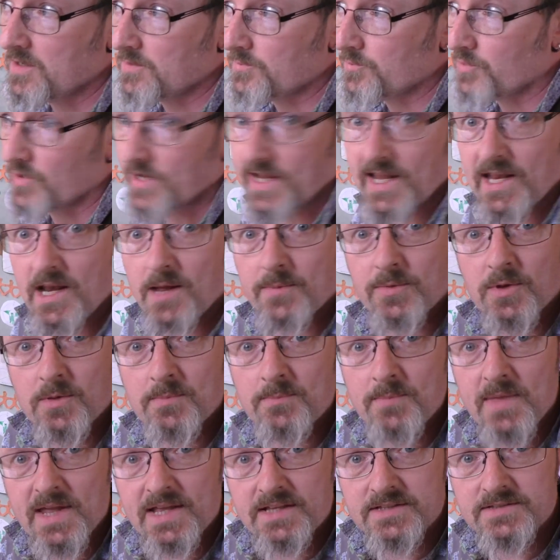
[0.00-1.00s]
bringing up the
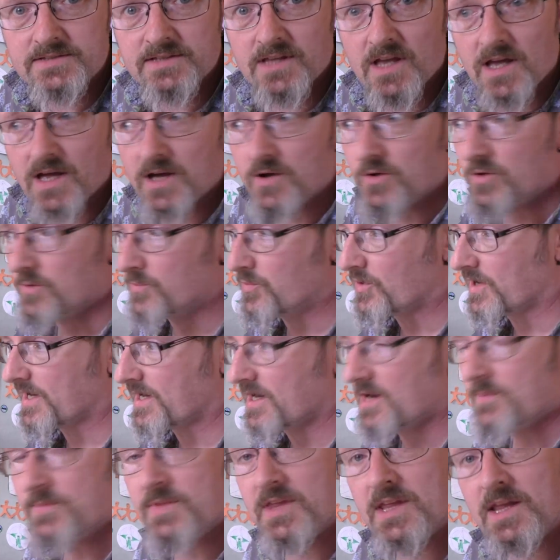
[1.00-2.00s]
mixer or bringing
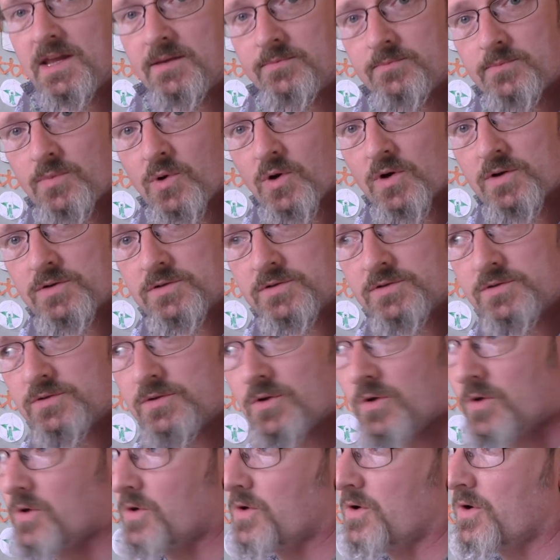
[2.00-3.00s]
up the inputs
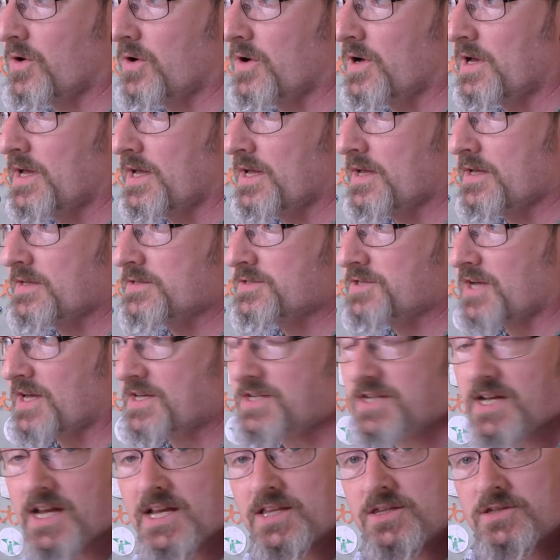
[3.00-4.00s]
or
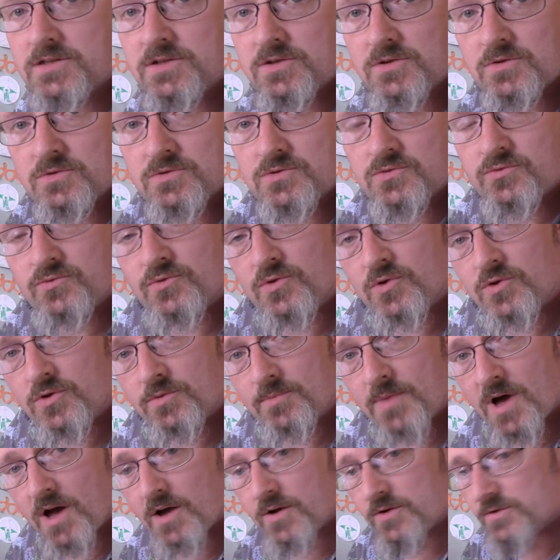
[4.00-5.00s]
changing into draw
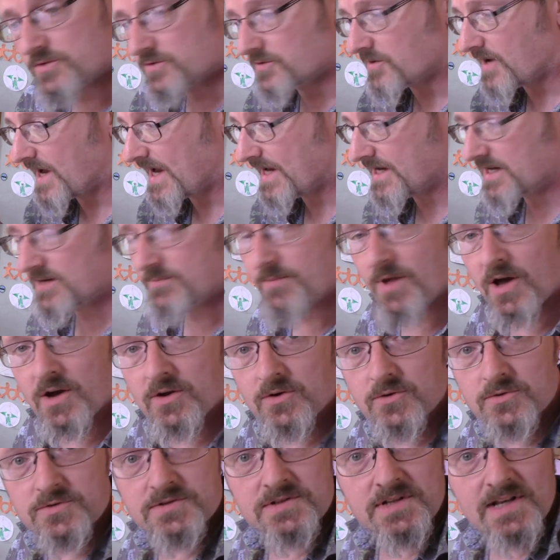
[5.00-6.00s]
mode or edit mode
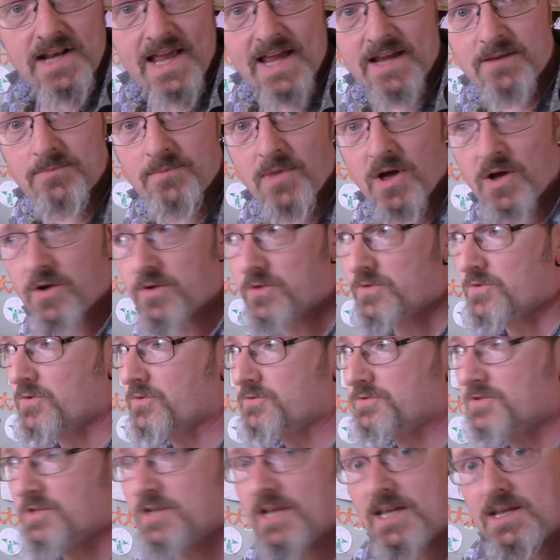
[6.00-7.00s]
or select mode or
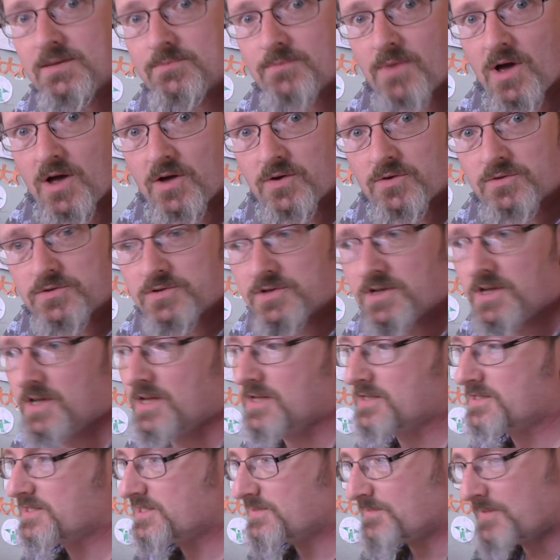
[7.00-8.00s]
delete mode,
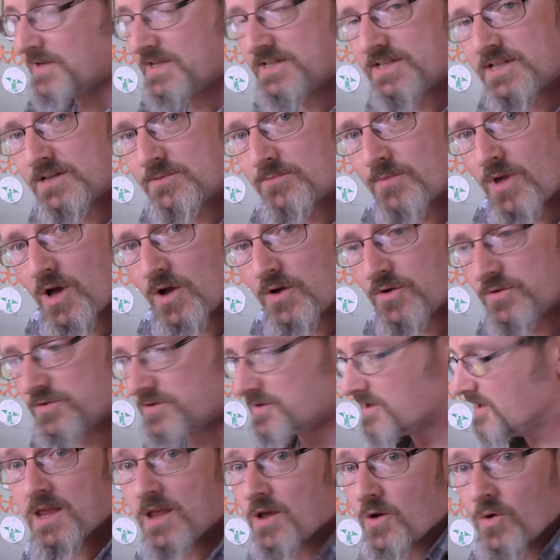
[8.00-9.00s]
splitting mode,
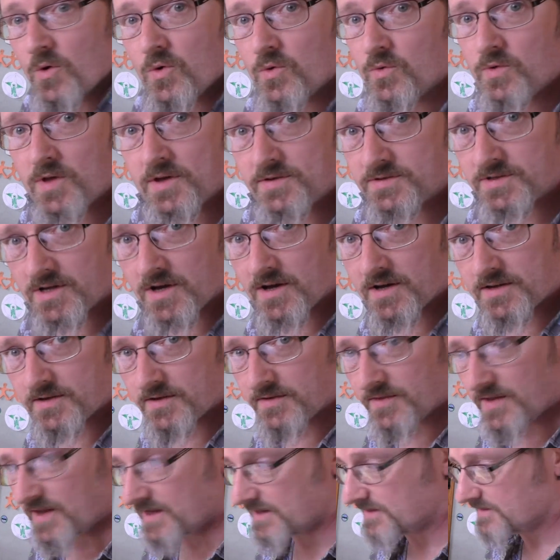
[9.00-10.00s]
all those kind of
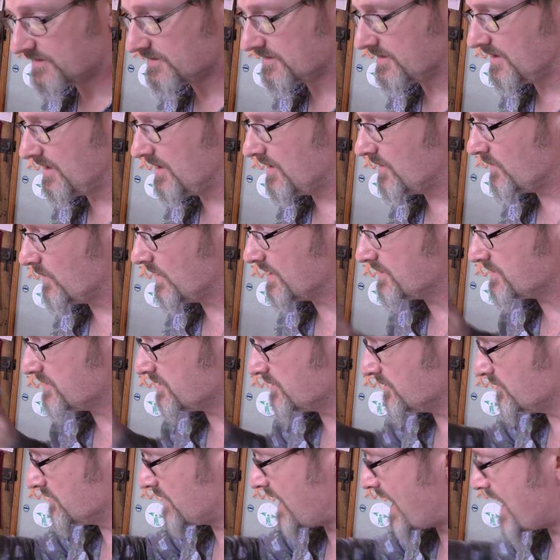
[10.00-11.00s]
things, which
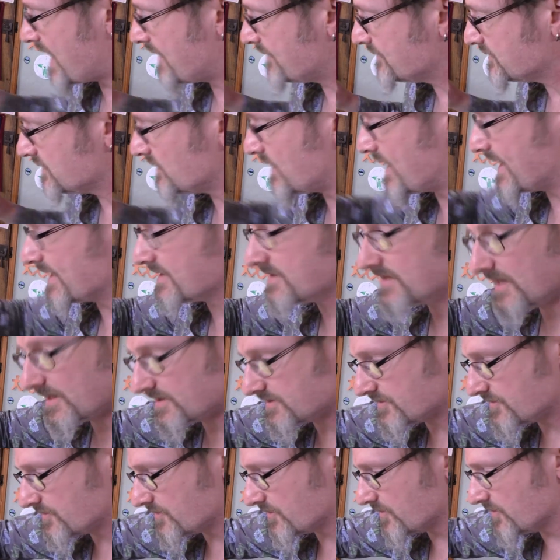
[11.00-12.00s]
you would have to access
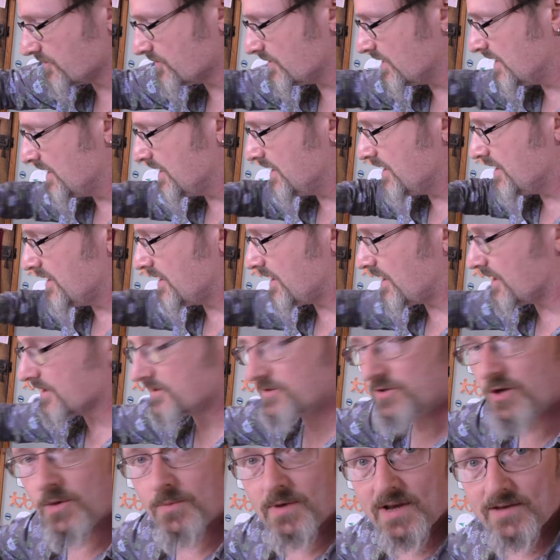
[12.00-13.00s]
through
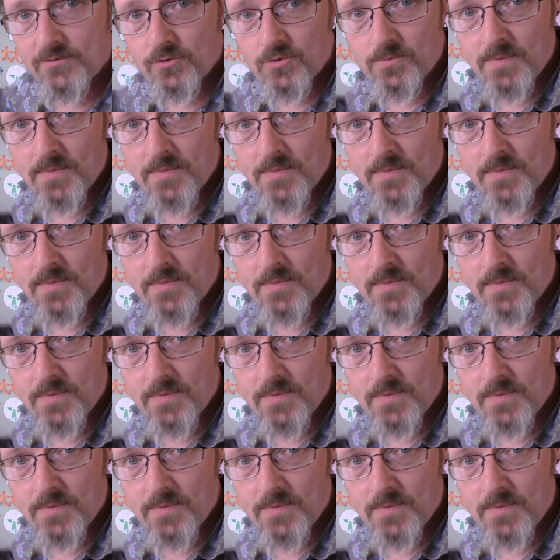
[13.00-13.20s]
top level